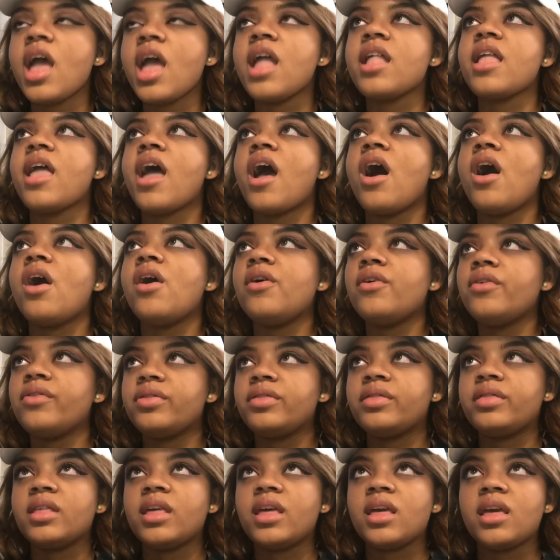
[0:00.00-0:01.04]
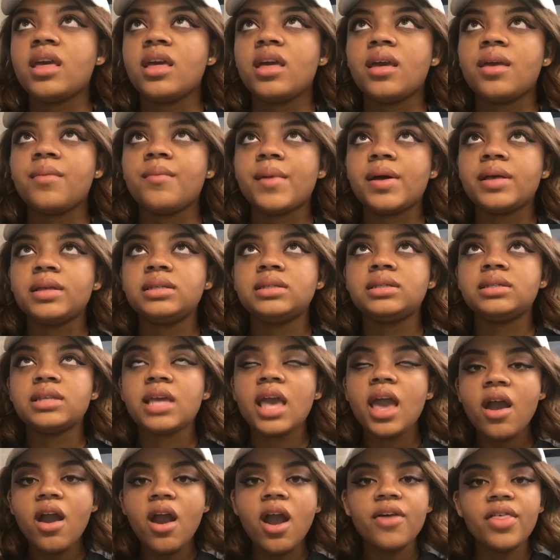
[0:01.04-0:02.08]
Now the
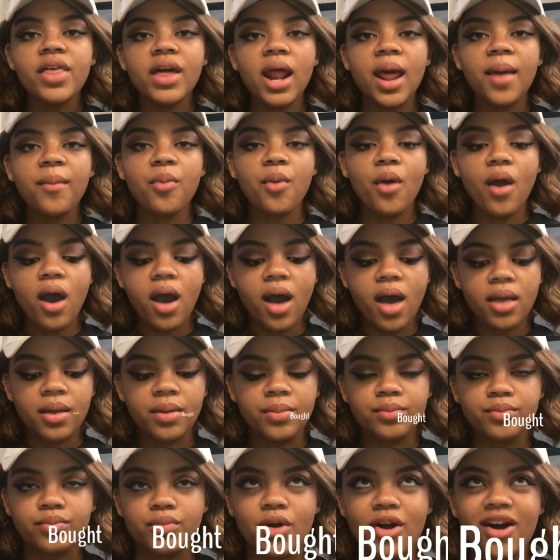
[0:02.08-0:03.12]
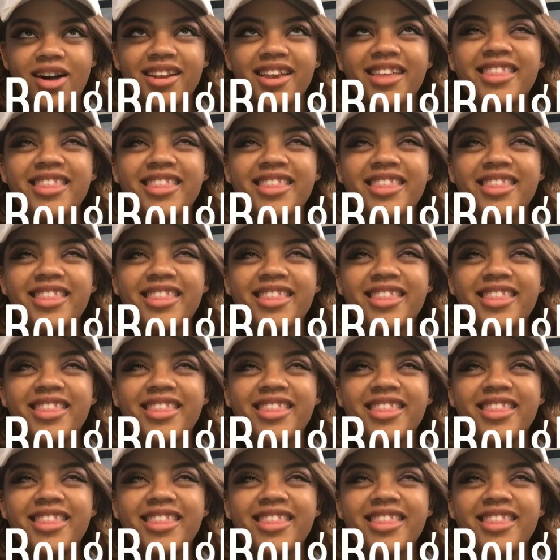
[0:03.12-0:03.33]
mascara that I brought, brought,